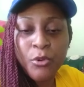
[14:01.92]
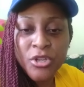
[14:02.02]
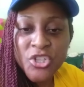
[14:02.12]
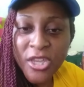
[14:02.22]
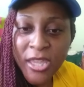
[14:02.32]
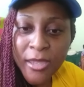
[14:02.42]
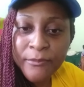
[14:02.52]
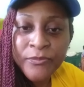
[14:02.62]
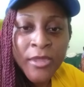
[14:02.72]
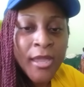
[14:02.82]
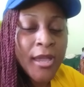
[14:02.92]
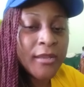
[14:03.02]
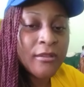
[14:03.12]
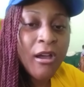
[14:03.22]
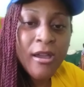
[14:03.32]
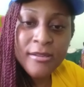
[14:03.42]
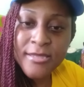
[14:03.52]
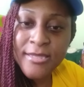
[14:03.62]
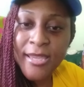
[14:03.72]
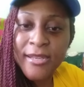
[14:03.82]
punishing him, and
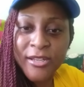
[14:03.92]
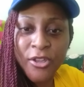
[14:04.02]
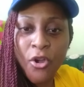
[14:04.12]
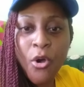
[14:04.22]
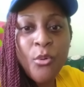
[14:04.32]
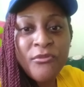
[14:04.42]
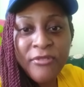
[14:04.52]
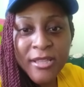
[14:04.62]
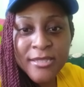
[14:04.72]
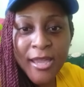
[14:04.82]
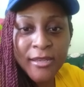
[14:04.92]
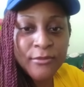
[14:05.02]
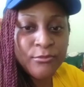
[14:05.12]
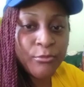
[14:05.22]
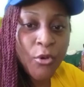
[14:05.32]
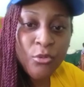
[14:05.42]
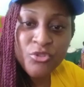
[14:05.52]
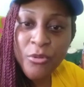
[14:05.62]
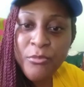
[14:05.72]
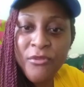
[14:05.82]
horse dead, and the cow fat, and the cow
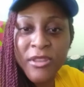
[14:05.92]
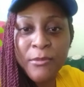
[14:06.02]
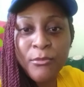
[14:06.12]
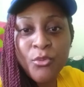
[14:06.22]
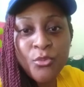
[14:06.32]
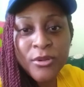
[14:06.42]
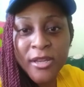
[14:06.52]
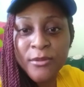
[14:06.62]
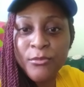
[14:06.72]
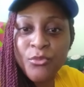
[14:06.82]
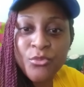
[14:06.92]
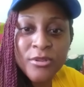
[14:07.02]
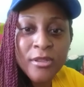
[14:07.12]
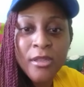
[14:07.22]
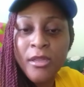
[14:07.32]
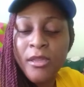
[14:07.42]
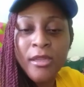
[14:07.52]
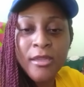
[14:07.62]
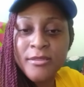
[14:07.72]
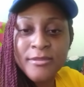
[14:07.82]
jump over the moon, and the moon
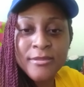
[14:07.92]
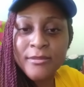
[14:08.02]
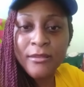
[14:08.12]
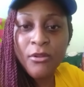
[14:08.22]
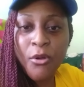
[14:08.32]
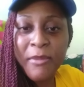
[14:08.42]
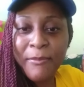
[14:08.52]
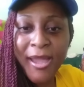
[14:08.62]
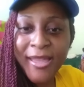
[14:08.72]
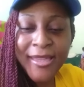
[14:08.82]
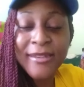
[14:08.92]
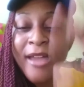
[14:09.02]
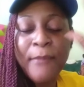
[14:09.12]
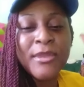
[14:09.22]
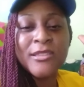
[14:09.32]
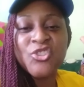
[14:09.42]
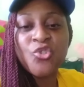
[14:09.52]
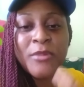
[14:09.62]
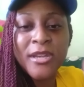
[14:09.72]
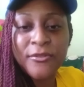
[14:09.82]
is coming back again. I mean,
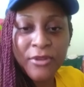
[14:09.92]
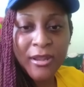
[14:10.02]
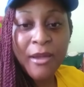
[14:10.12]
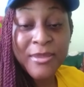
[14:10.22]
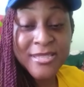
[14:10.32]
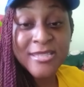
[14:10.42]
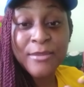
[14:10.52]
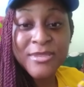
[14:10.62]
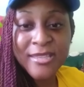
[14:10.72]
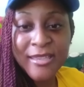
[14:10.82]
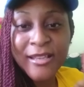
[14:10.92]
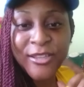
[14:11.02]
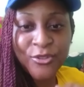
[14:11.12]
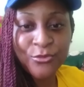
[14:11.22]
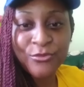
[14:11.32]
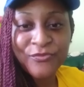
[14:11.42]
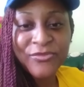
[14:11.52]
so many different comments. His name is Elihu.